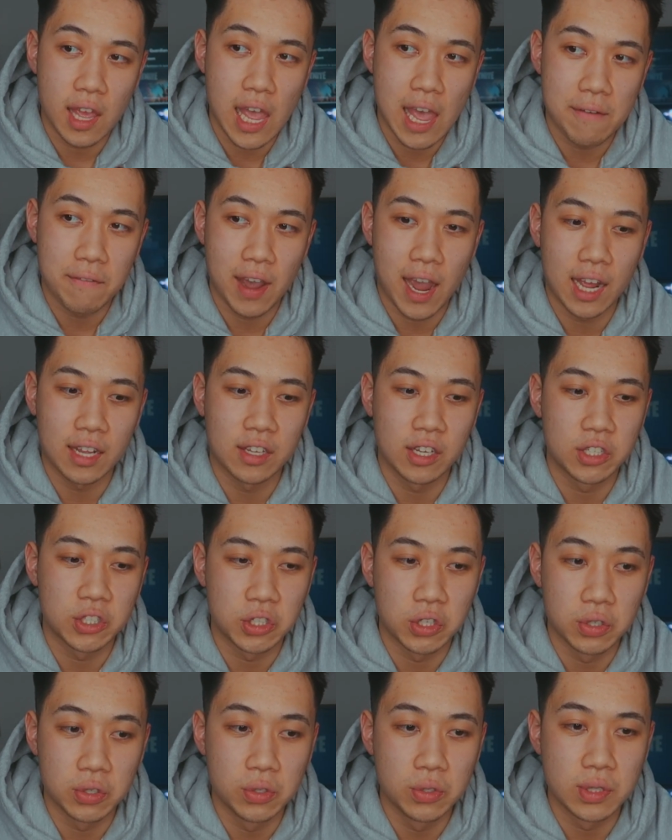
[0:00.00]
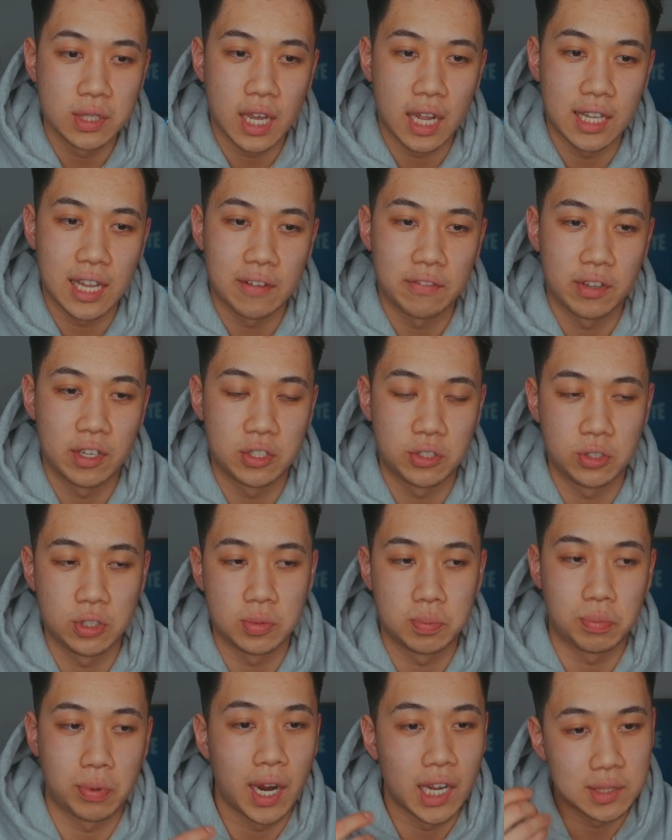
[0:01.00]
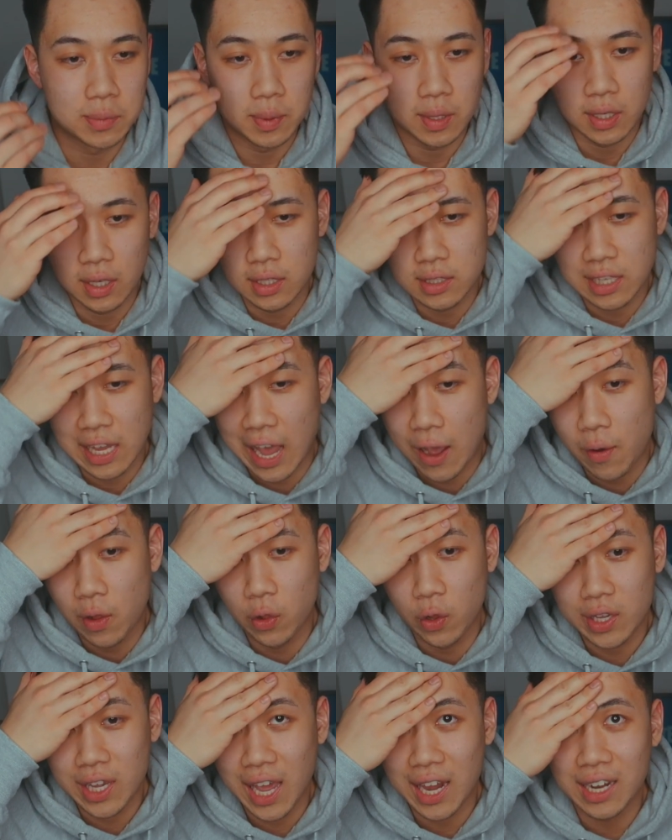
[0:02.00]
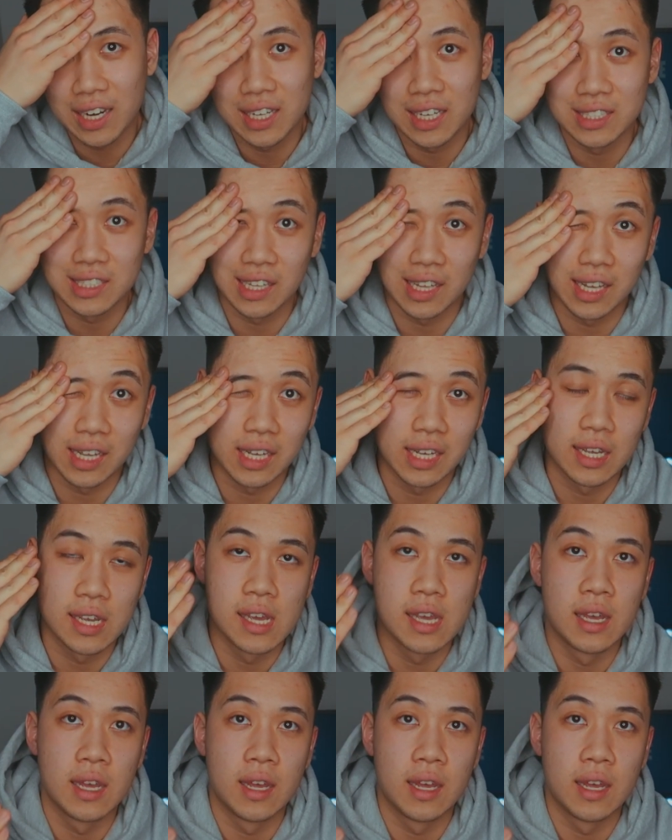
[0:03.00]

if I had to choose I definitely choose breast because how I look at it is like